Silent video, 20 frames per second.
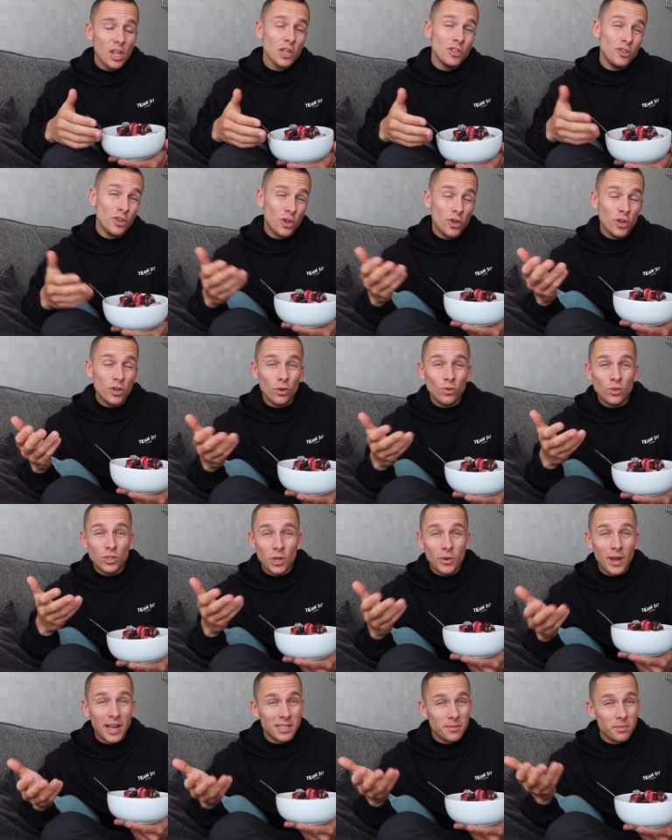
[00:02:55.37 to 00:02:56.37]
You could
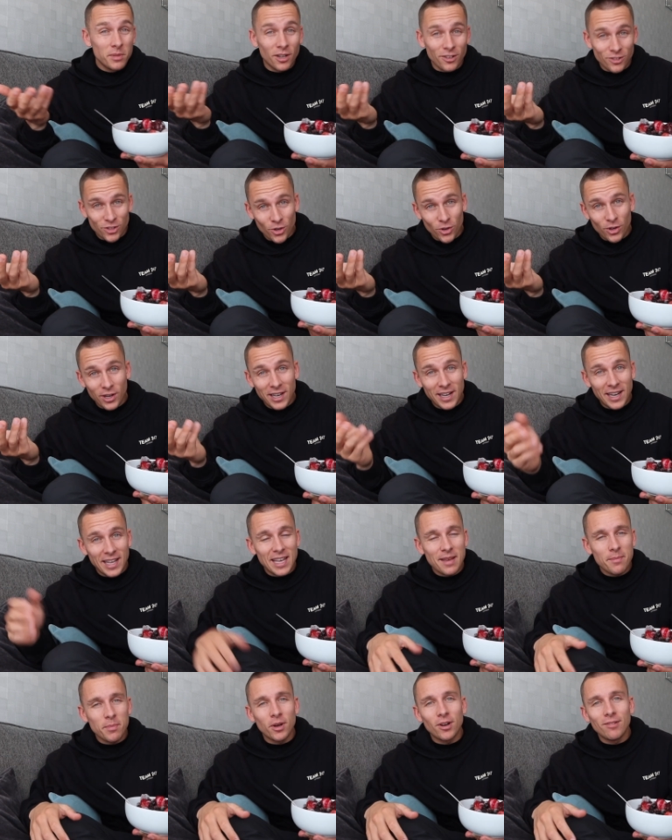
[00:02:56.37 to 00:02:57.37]
also add some dark chocolate in
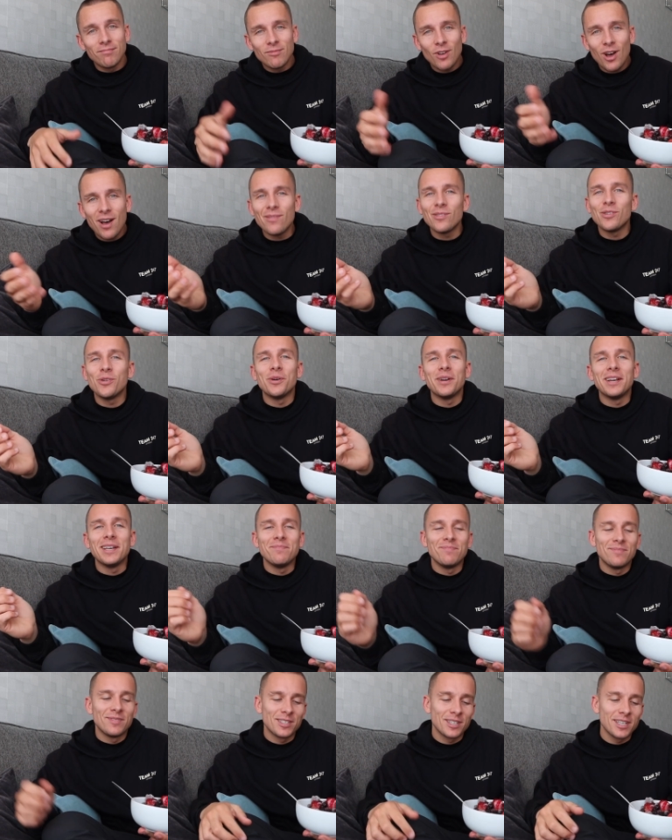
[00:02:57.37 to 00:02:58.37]
here, but I haven't got any.
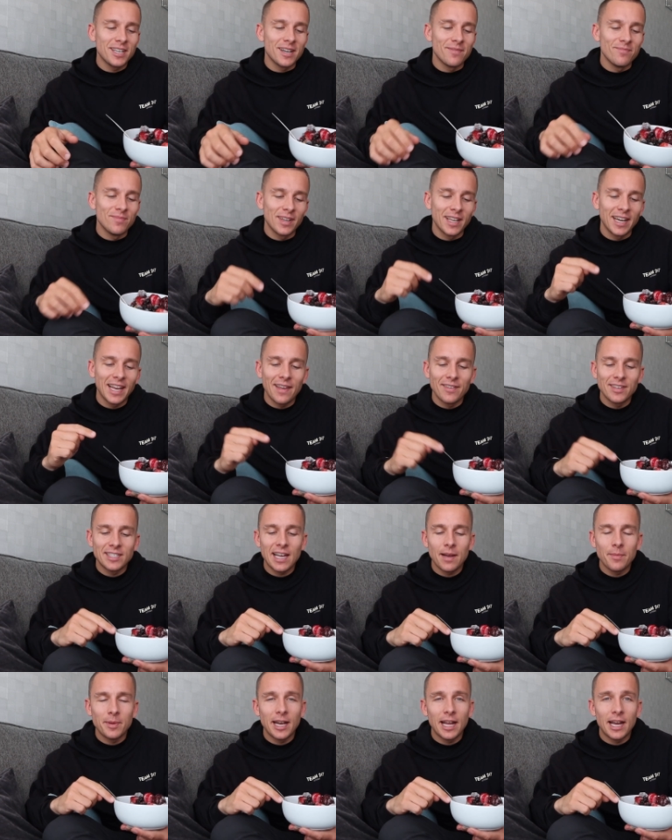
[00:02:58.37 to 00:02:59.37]
So yeah, I'm gonna get this
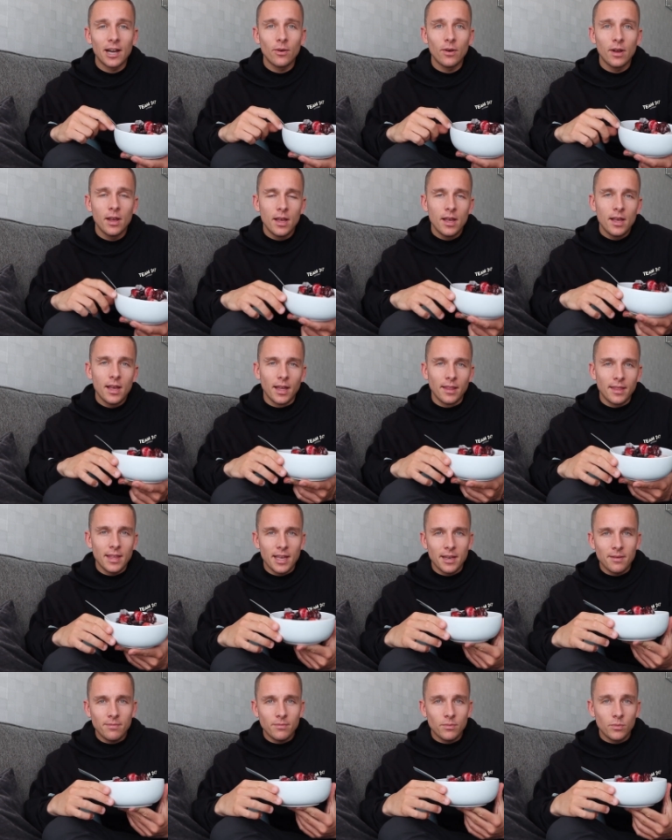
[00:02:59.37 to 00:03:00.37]
down me now and
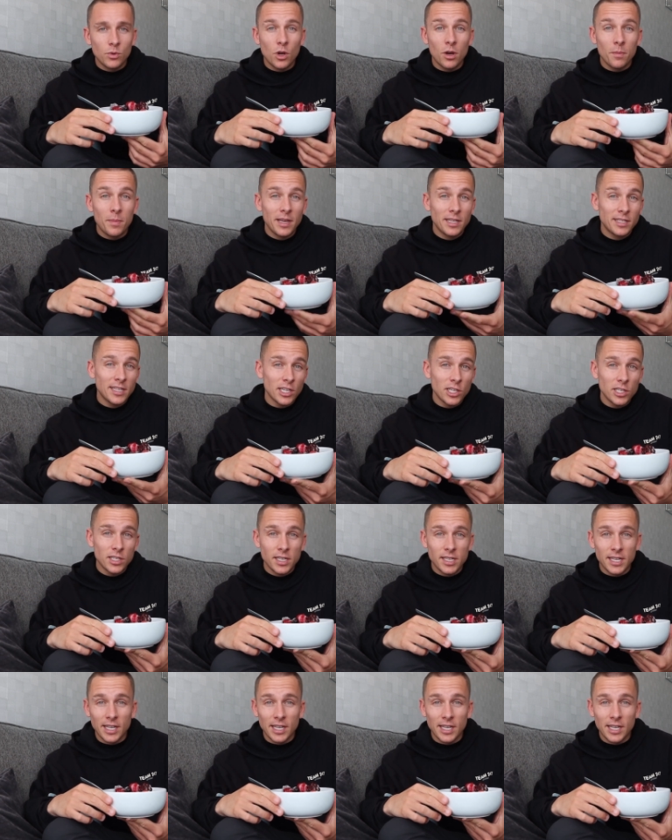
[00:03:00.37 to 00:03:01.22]
then we've got a big session to